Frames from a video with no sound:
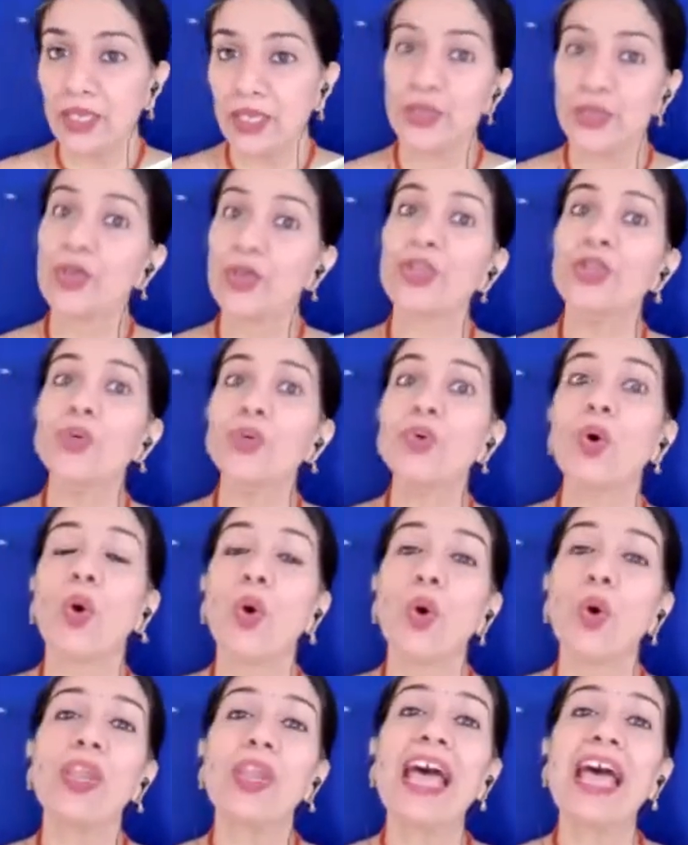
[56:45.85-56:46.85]
You know, you
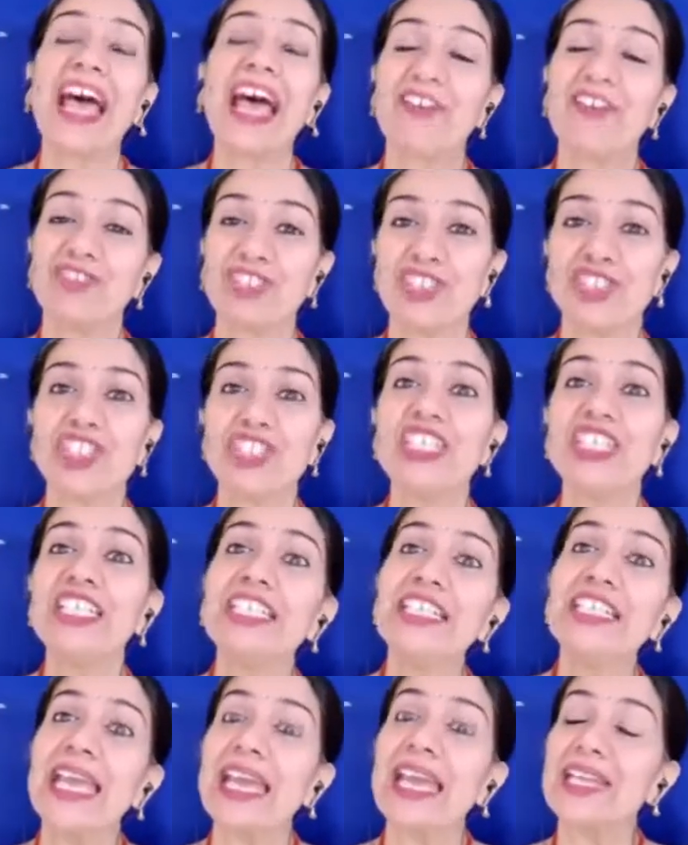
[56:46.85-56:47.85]
all have a
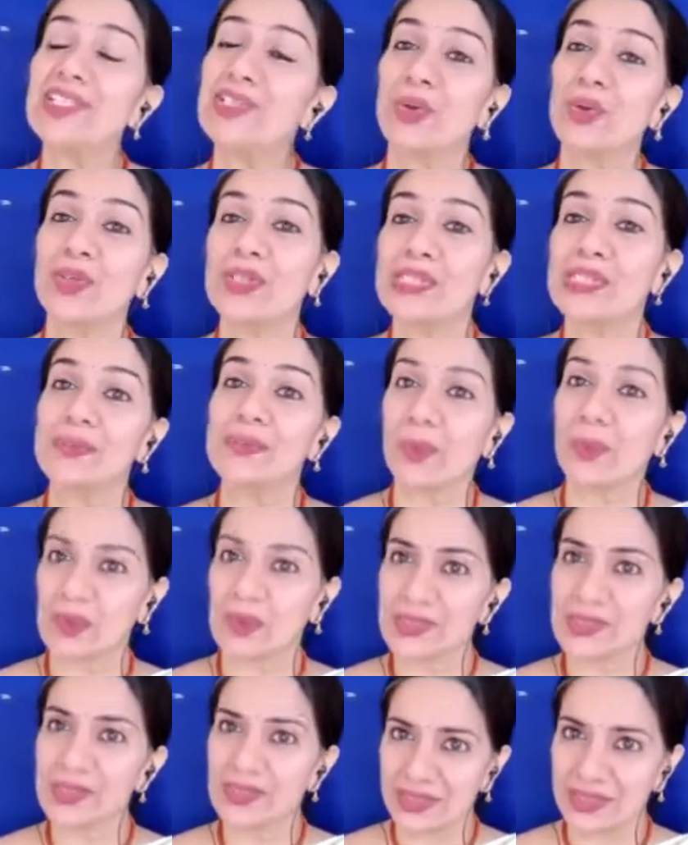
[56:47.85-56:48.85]
genie at your
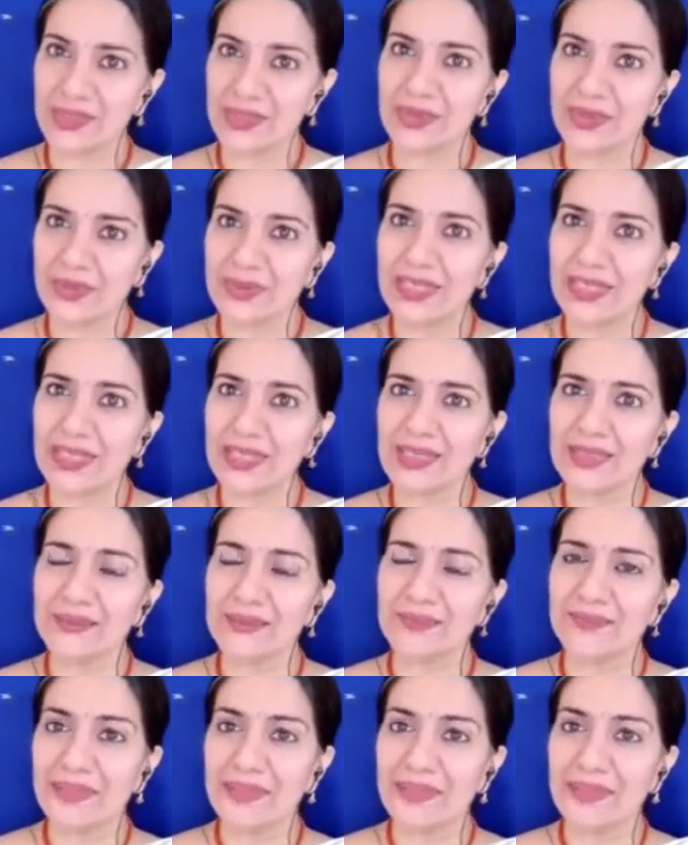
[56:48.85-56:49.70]
disposal. Did you know that?